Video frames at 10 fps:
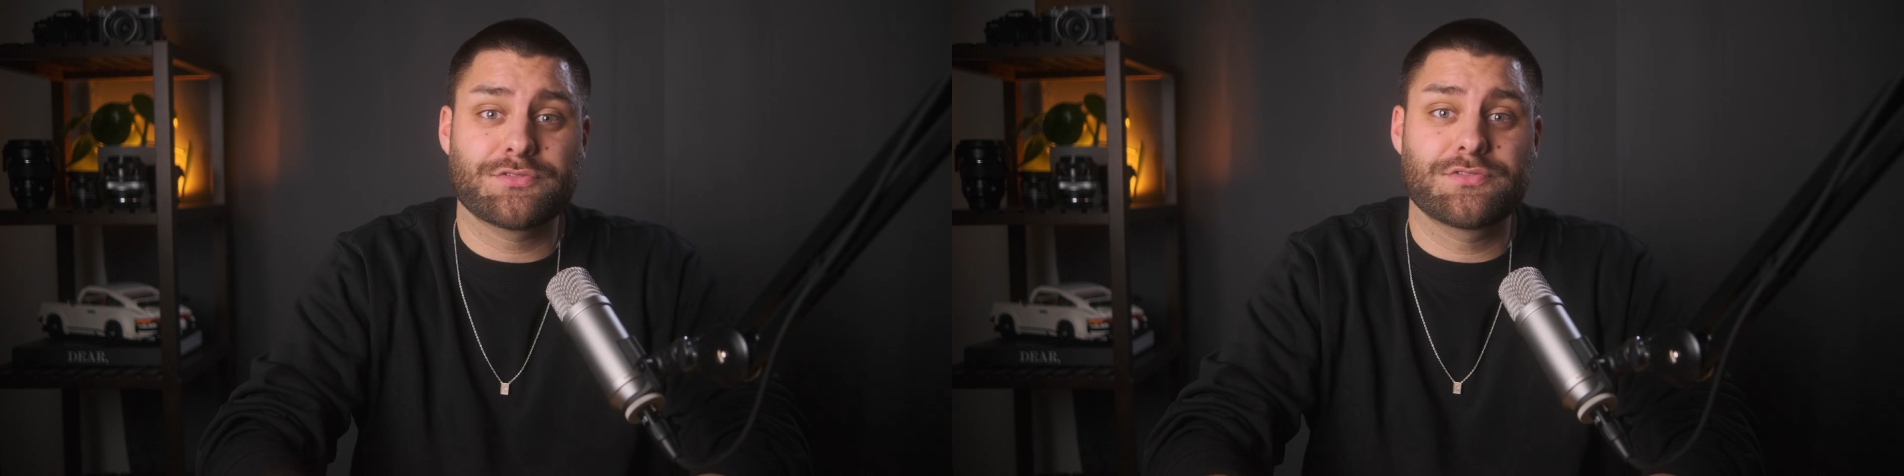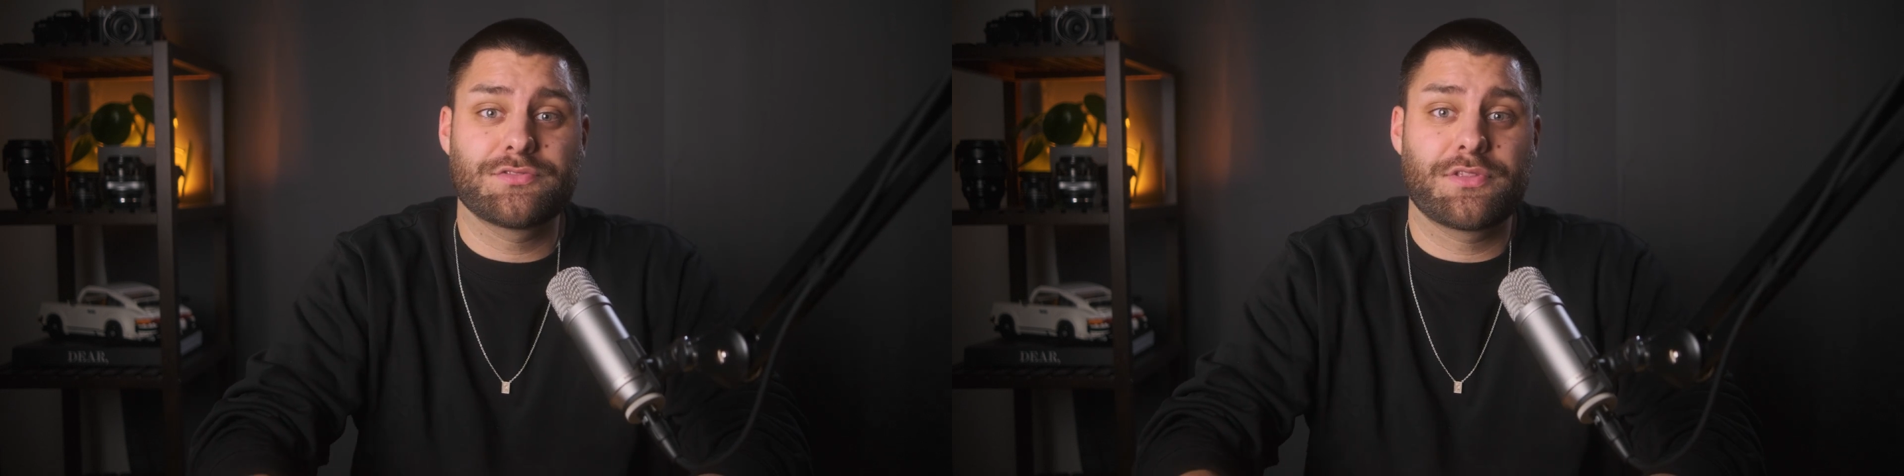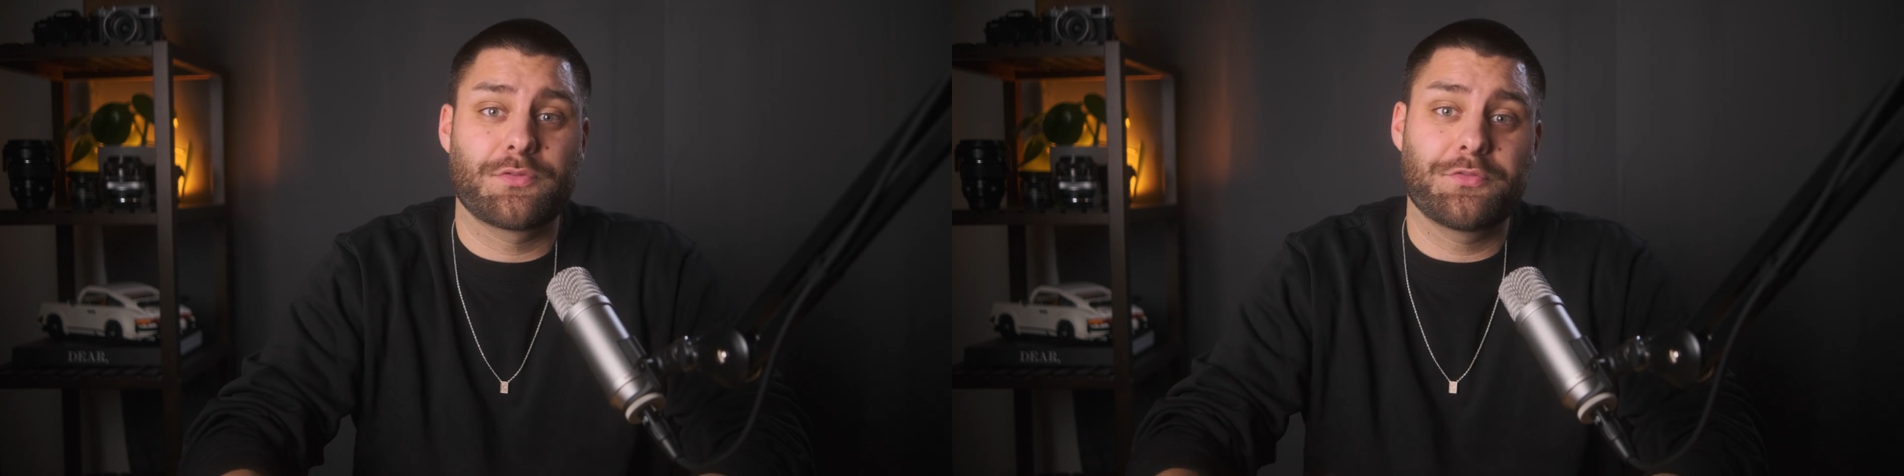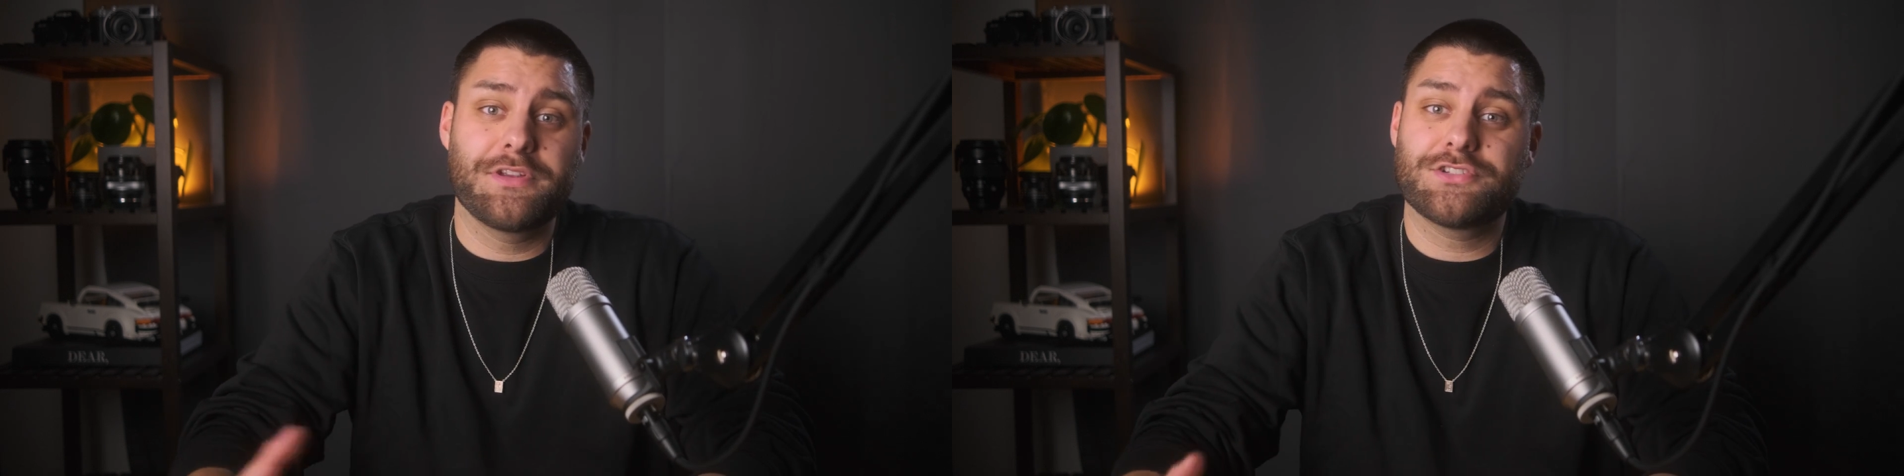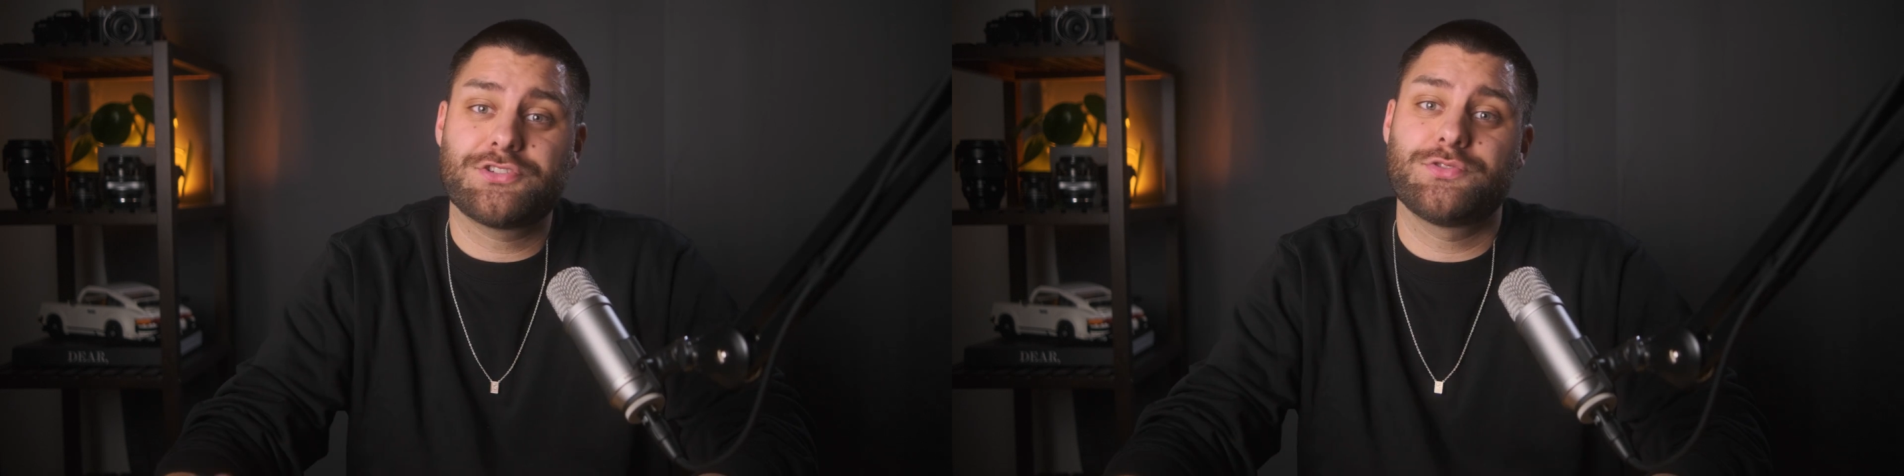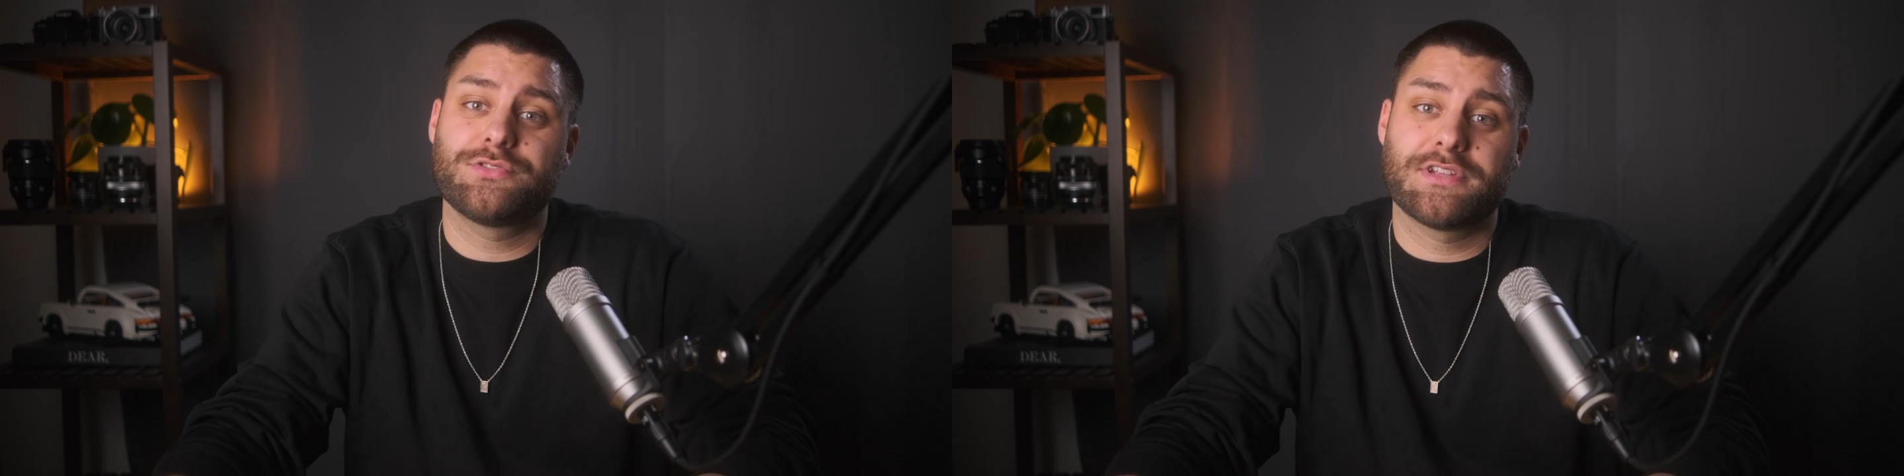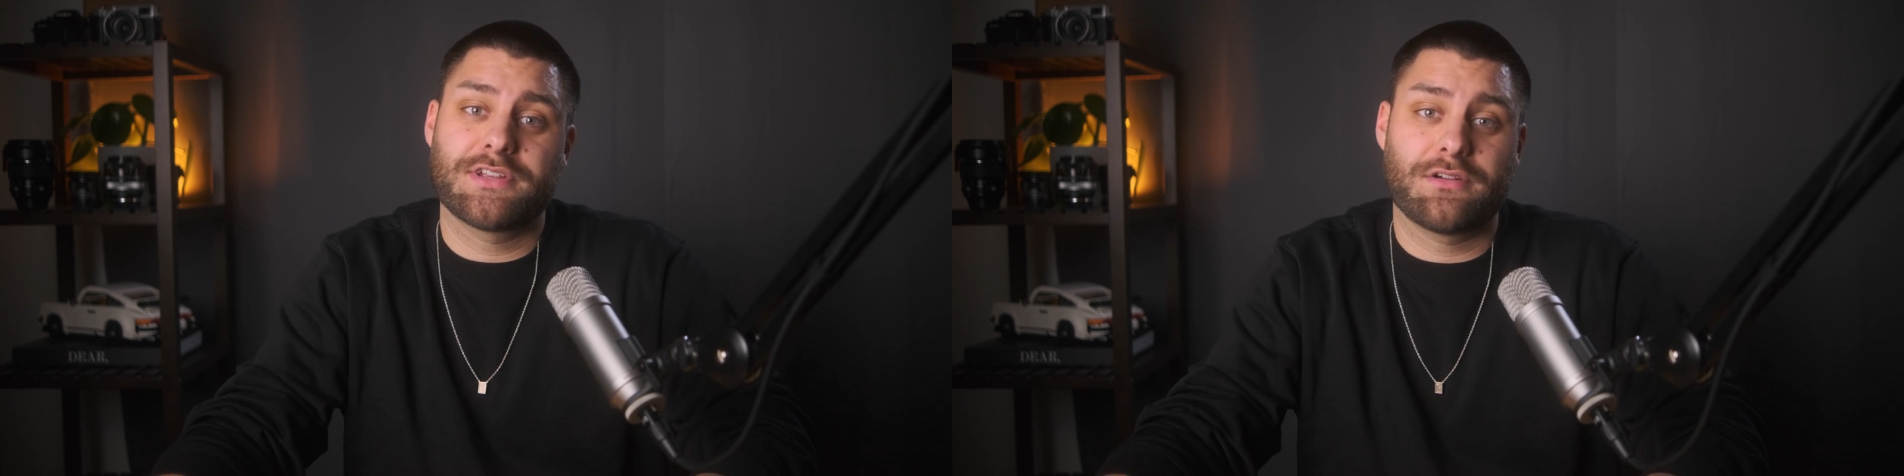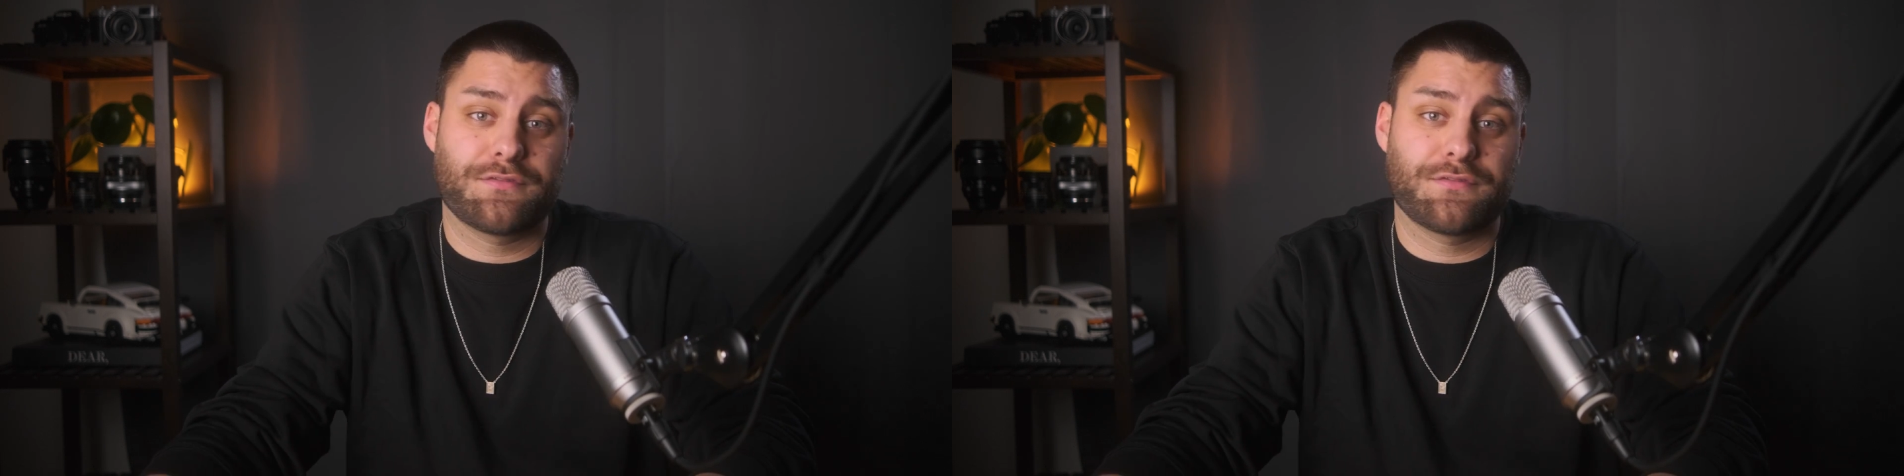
to do the real shooting